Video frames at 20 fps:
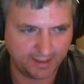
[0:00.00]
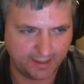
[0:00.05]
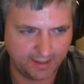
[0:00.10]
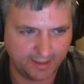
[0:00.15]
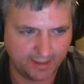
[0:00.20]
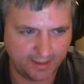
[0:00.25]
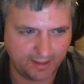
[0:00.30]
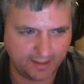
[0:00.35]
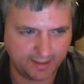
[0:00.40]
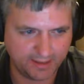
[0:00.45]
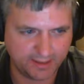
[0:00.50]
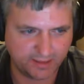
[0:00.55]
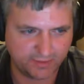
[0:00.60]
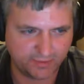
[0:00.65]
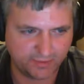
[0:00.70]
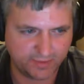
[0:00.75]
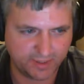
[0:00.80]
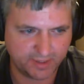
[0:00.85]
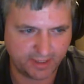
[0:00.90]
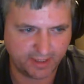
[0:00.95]
uh, and
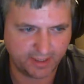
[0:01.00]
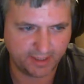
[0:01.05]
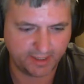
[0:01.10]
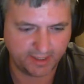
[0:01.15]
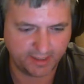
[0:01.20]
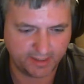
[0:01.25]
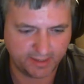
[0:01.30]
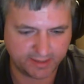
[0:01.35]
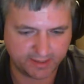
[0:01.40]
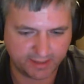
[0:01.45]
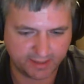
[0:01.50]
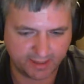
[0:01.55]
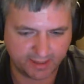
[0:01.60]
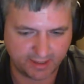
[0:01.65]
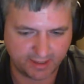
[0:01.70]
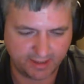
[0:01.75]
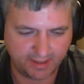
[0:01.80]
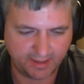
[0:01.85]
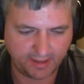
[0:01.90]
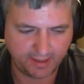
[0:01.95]
Zero Dawn, it's
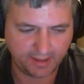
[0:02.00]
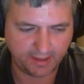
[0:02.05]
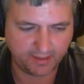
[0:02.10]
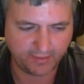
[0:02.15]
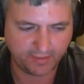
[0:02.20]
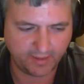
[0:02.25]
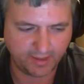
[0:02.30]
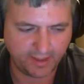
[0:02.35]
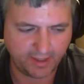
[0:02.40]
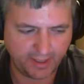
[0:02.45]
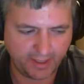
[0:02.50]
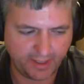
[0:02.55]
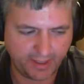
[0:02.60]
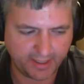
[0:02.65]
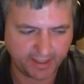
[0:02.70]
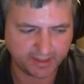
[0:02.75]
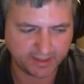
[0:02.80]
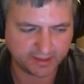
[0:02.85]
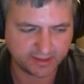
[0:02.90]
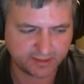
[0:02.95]
it
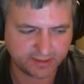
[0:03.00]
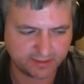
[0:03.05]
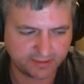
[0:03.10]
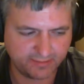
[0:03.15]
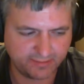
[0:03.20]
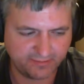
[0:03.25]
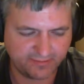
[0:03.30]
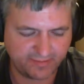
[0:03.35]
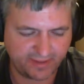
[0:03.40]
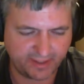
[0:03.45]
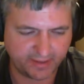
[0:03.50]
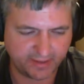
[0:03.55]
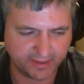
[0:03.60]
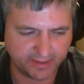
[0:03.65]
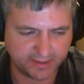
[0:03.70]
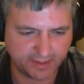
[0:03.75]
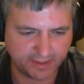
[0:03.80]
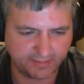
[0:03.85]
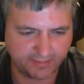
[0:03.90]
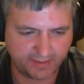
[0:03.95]
has
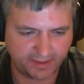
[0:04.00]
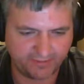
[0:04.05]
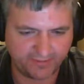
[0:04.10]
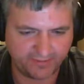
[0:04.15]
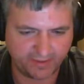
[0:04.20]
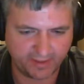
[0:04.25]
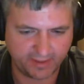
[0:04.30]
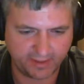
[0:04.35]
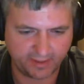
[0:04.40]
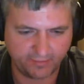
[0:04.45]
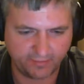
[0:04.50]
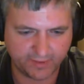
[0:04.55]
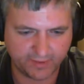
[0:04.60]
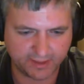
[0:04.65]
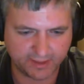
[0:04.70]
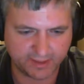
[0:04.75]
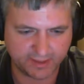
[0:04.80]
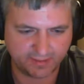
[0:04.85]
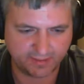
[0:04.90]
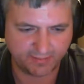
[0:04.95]
violence in it, but I feel like it
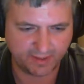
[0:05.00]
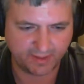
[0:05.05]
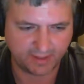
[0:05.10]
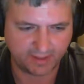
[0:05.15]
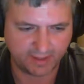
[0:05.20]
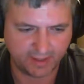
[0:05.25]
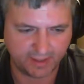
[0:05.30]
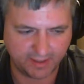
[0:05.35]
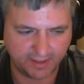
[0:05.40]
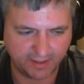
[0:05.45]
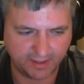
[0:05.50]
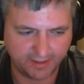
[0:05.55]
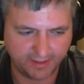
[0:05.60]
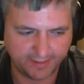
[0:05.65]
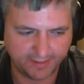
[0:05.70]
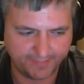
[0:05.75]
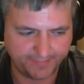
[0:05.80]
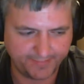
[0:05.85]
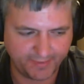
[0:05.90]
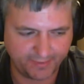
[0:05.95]
wasn't something that
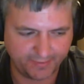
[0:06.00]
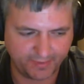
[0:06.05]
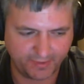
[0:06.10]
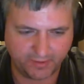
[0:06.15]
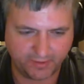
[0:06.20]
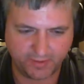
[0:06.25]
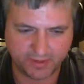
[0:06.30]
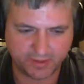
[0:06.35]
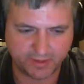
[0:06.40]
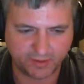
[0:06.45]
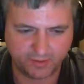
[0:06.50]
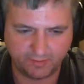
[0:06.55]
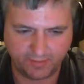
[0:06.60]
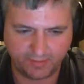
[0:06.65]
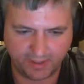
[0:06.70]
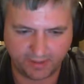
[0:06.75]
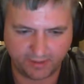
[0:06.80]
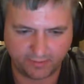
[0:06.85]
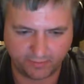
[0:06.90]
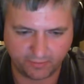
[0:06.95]
the kids couldn't
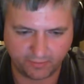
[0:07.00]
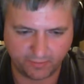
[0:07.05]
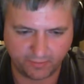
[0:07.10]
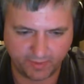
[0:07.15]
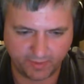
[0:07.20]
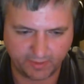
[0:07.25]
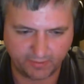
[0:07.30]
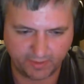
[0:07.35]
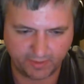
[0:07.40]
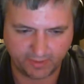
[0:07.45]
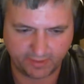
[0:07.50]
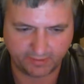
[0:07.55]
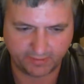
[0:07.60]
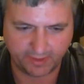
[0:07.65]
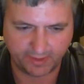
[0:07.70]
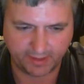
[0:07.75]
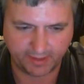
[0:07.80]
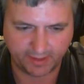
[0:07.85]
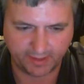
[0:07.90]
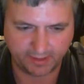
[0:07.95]
be in the room and while I
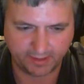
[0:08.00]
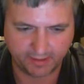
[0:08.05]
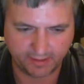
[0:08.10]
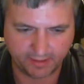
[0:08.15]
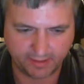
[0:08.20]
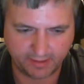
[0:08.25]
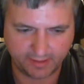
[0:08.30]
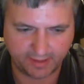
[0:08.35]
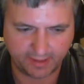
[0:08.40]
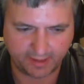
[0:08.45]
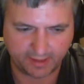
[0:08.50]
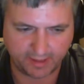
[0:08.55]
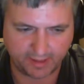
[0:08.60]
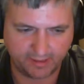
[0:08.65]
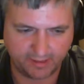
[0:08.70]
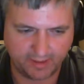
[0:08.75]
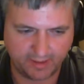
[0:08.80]
played that kind